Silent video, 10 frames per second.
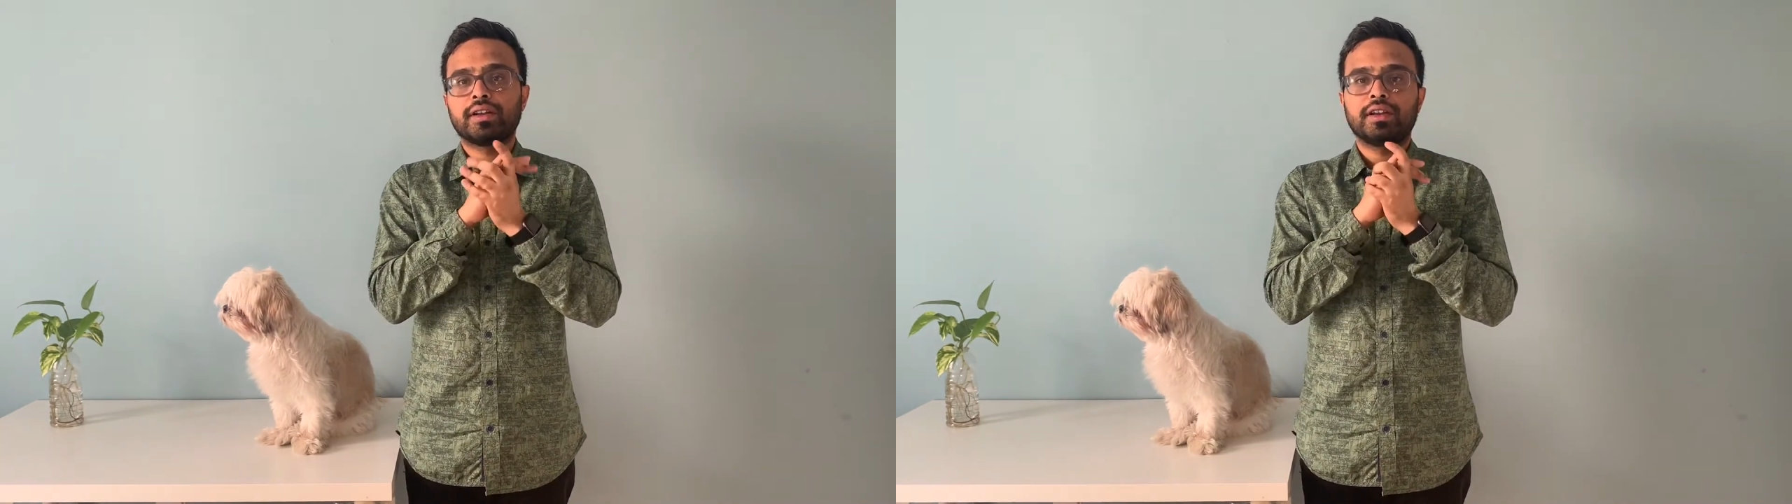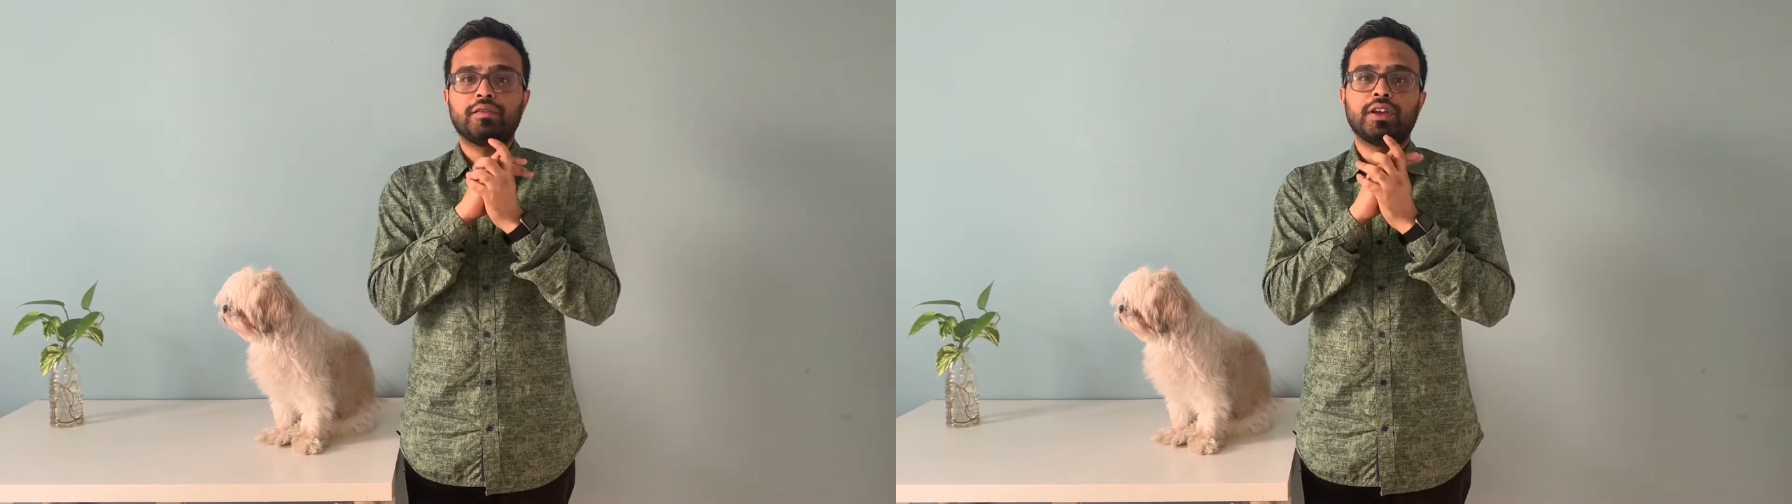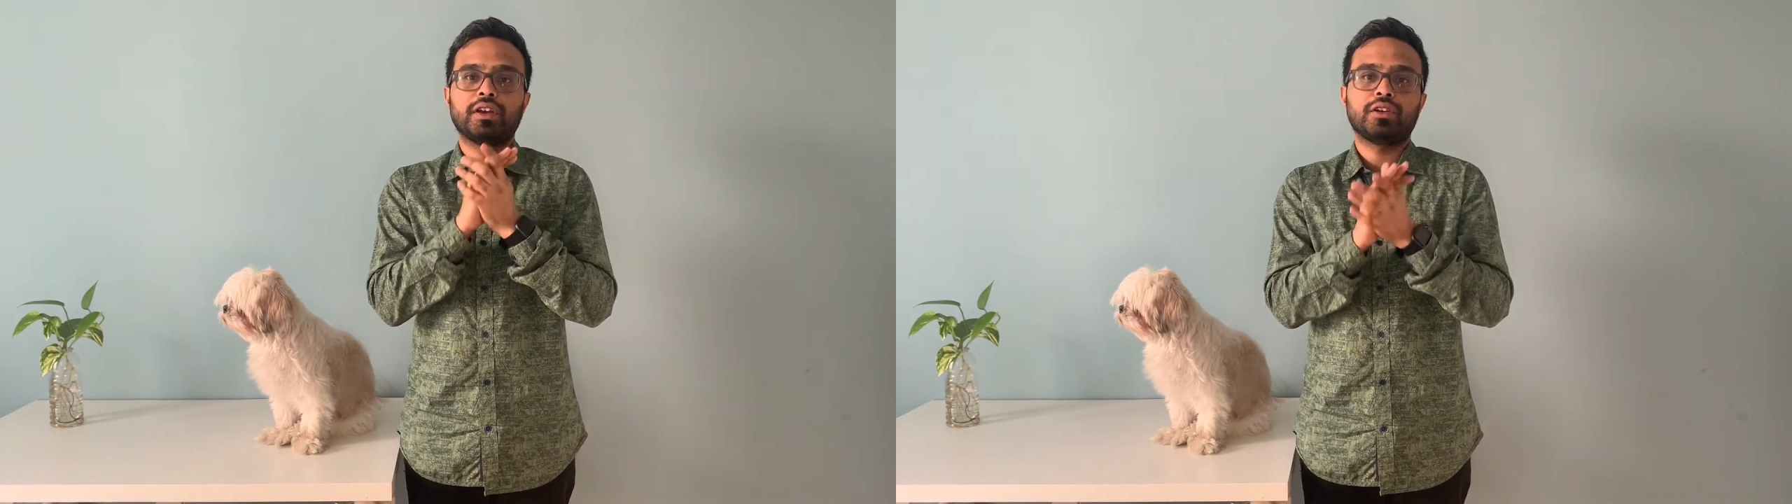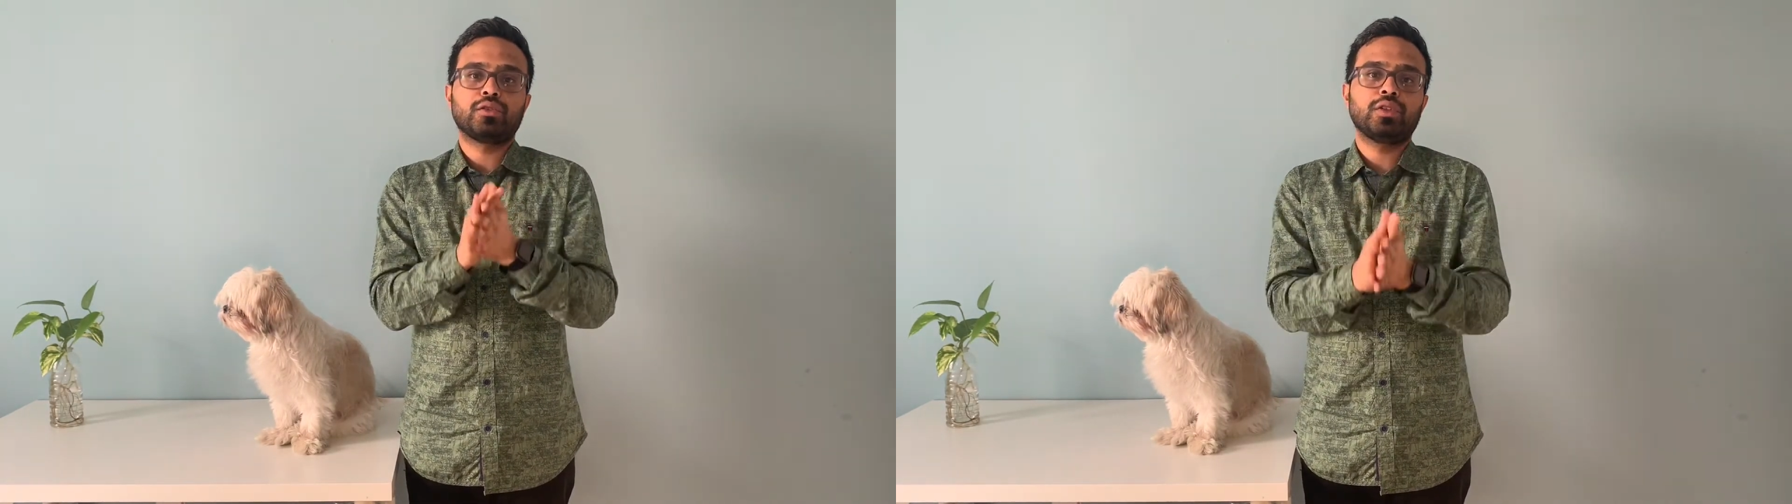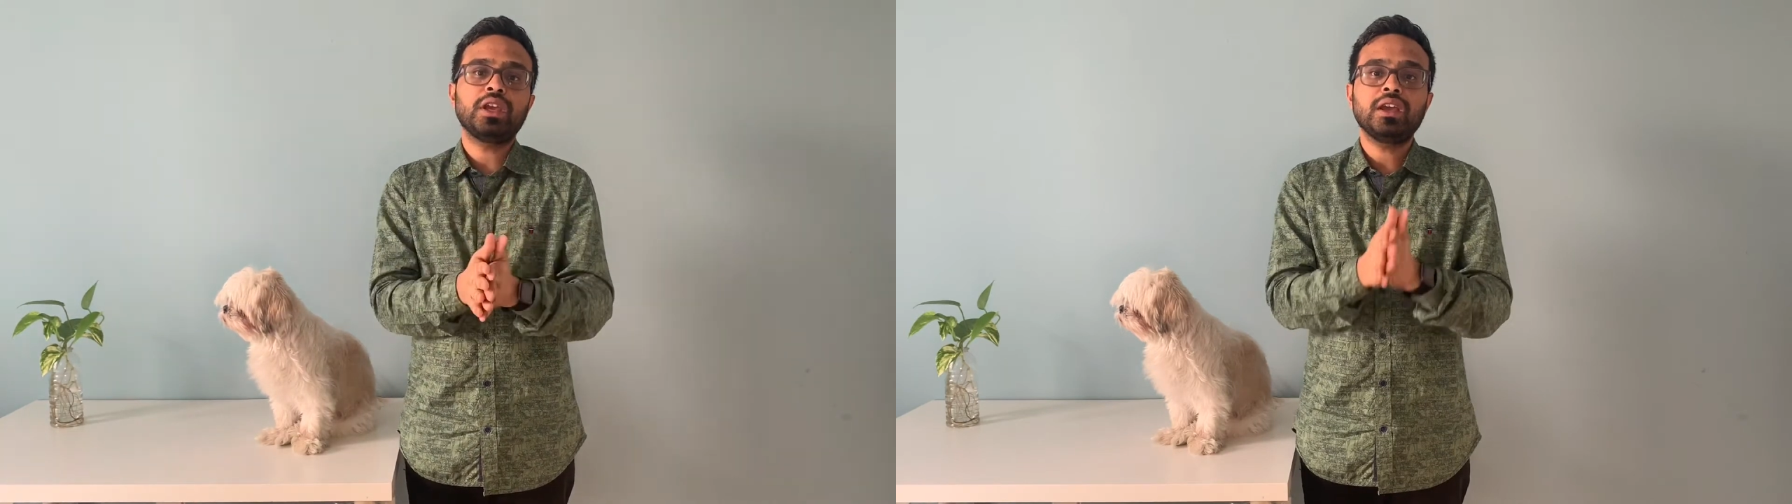giving it
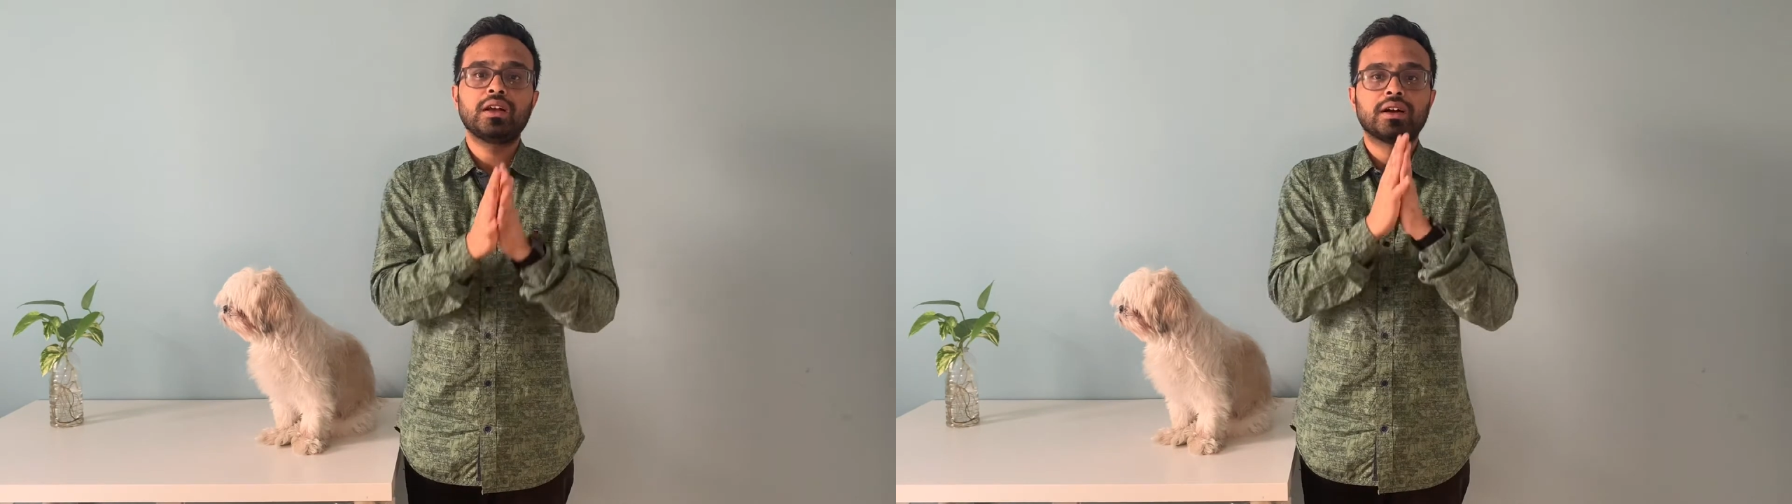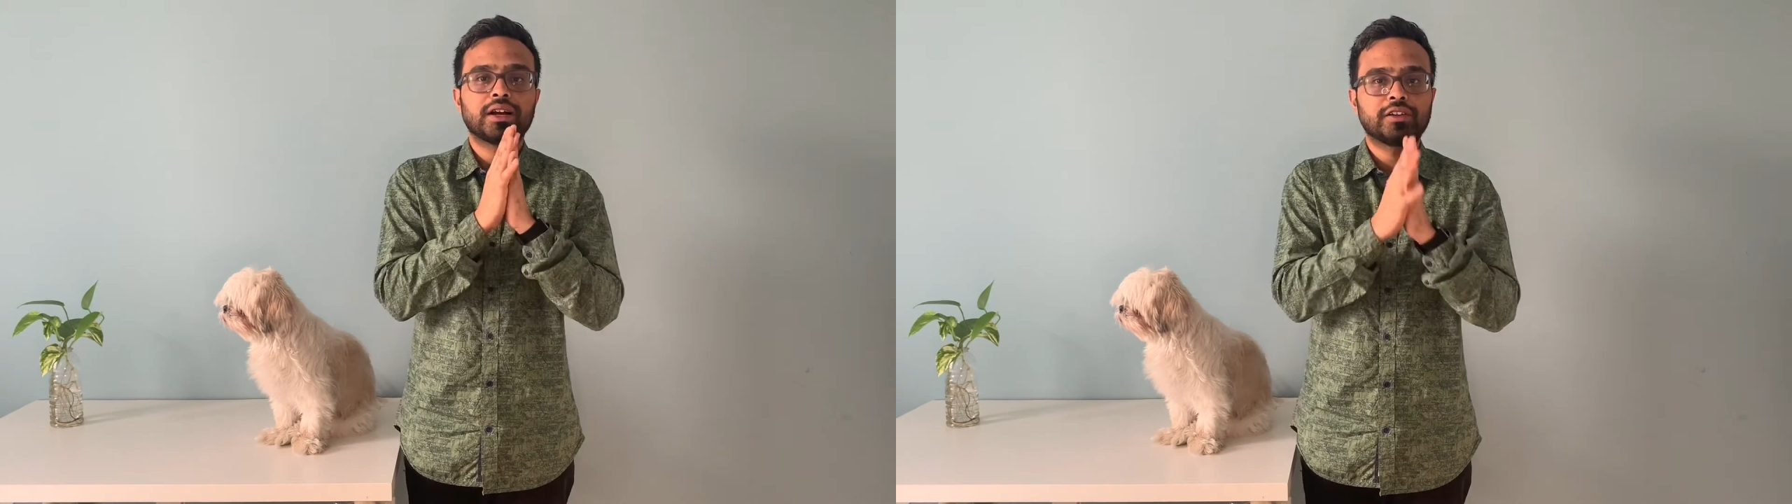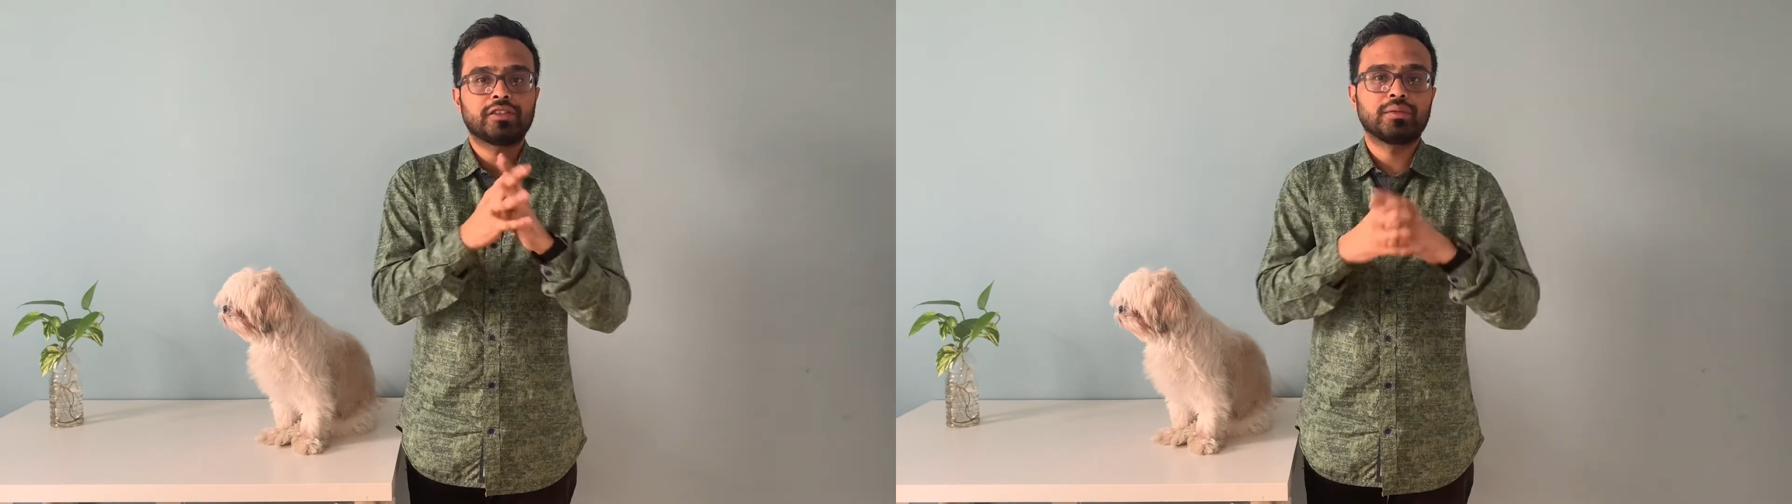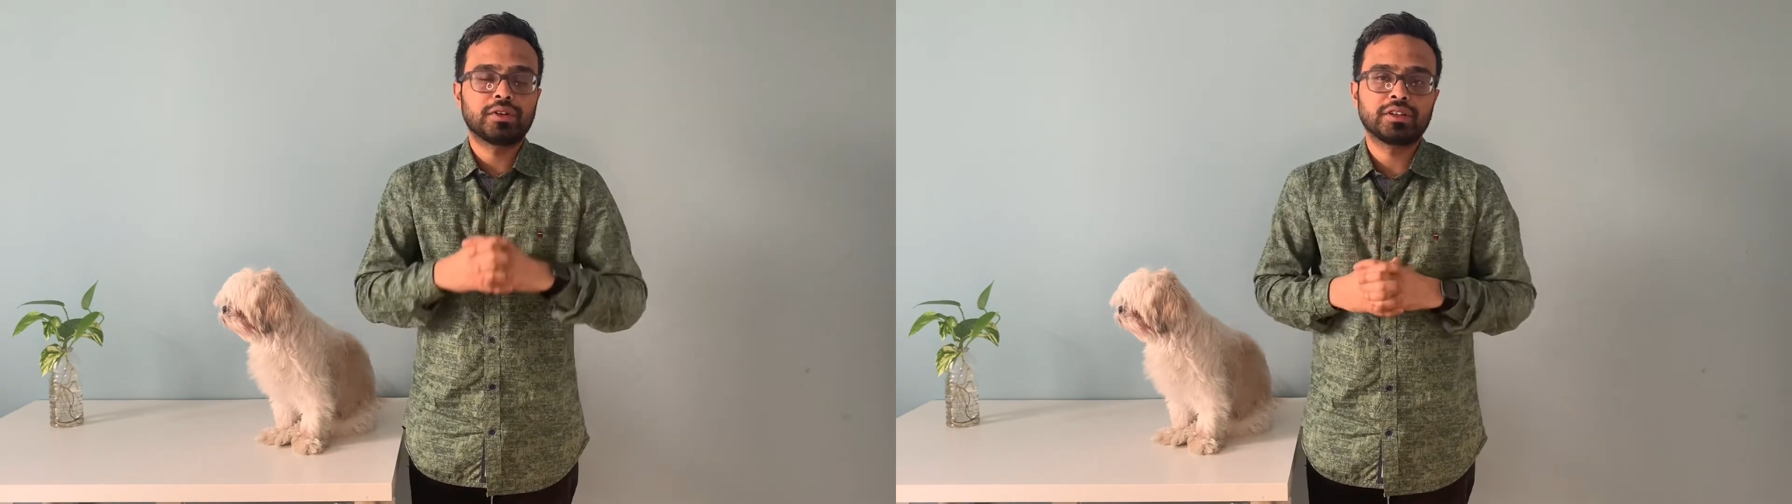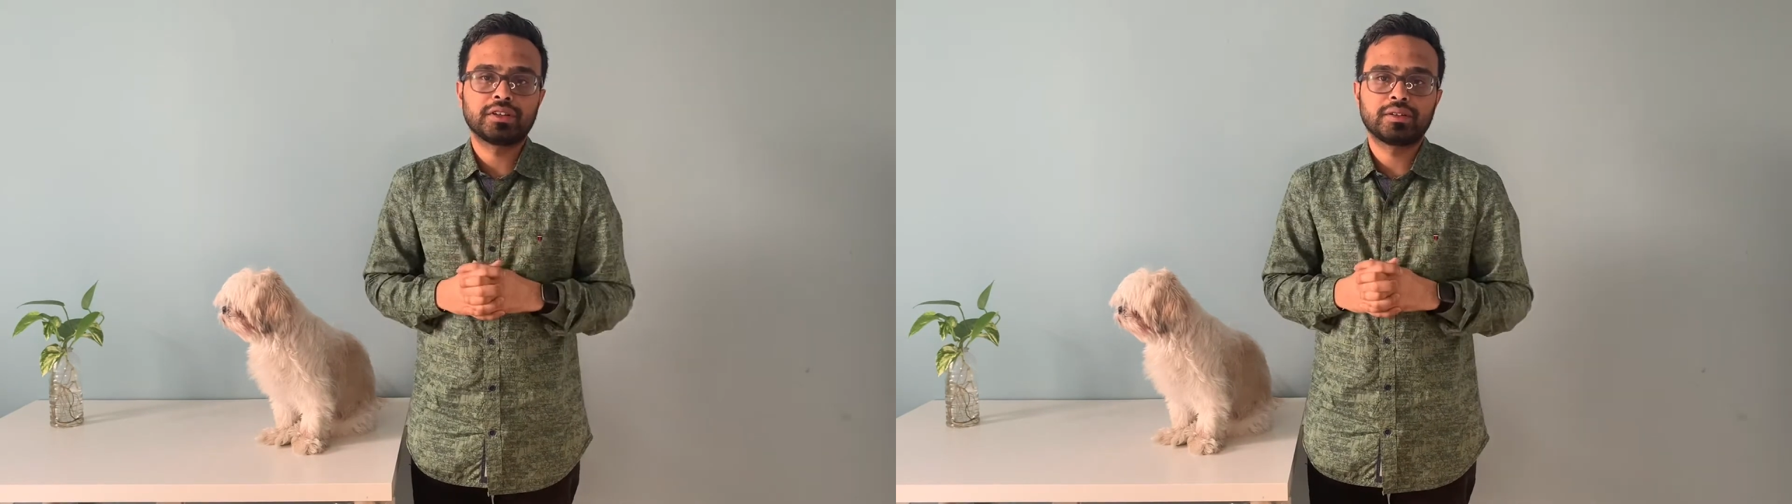to the
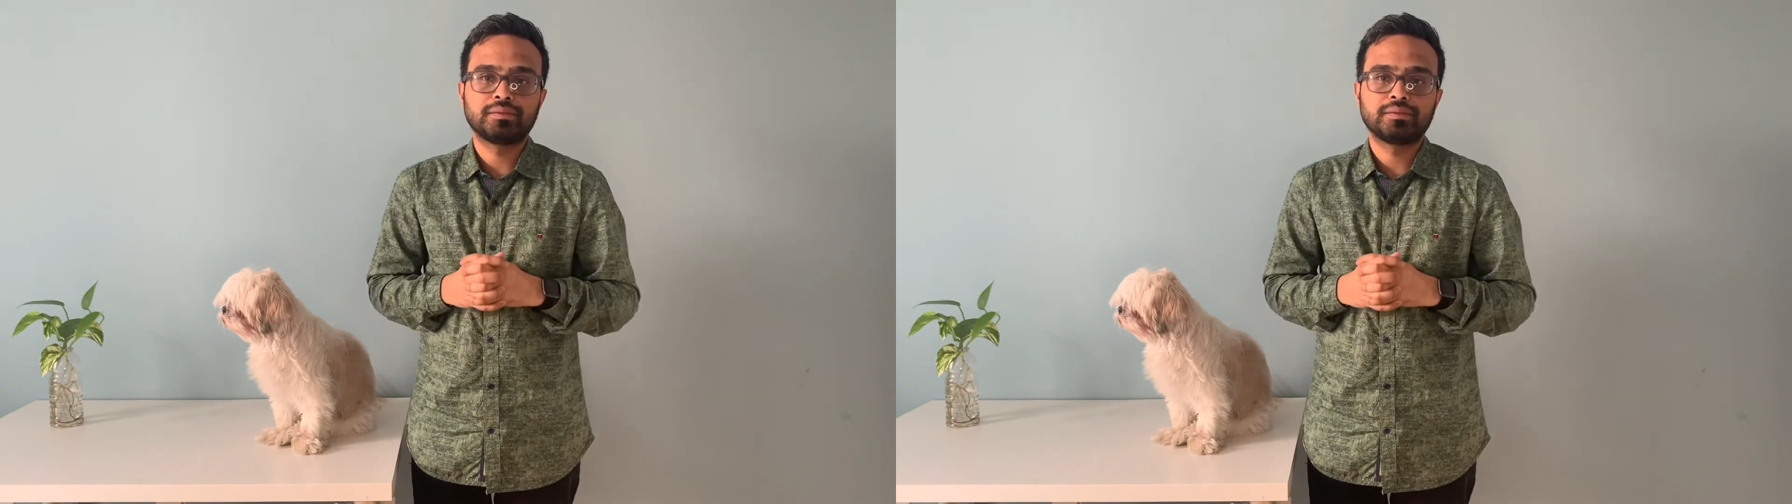customers.